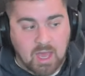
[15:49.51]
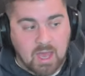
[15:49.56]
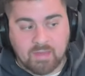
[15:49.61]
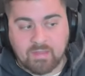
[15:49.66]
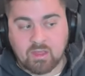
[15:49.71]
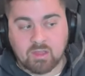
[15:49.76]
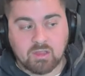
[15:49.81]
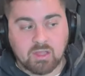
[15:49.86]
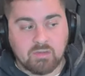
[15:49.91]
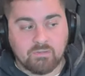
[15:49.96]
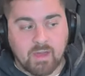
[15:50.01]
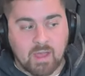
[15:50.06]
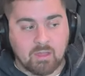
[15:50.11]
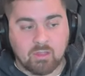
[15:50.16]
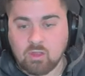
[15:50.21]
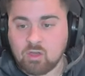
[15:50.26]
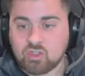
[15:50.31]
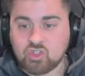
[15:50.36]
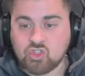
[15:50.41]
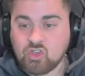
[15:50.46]
I think Levi
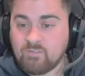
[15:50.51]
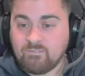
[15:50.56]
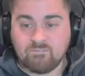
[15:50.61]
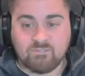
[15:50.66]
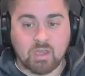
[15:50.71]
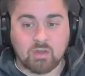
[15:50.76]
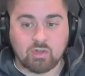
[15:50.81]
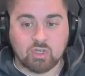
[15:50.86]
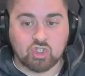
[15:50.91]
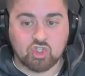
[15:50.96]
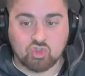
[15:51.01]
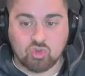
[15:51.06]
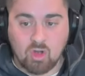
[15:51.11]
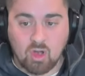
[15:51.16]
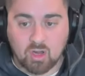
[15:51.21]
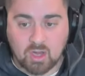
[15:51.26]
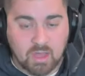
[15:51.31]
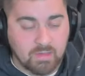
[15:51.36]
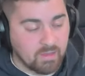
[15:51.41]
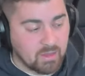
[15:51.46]
looks very
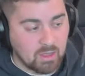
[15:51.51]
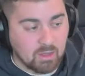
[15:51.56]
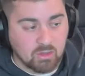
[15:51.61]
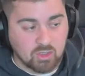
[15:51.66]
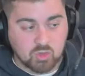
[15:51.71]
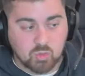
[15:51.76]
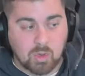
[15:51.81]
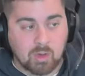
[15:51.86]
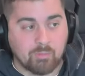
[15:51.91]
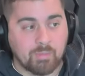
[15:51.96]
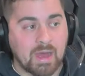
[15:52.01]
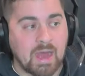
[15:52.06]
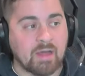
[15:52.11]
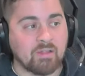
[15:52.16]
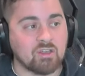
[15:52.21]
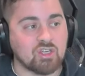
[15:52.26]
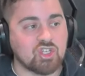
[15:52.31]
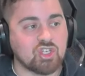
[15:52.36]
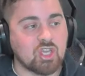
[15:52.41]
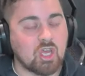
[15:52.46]
strong. I think he looks well
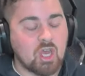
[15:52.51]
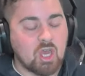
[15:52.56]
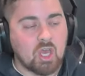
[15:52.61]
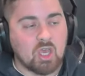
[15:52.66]
polished.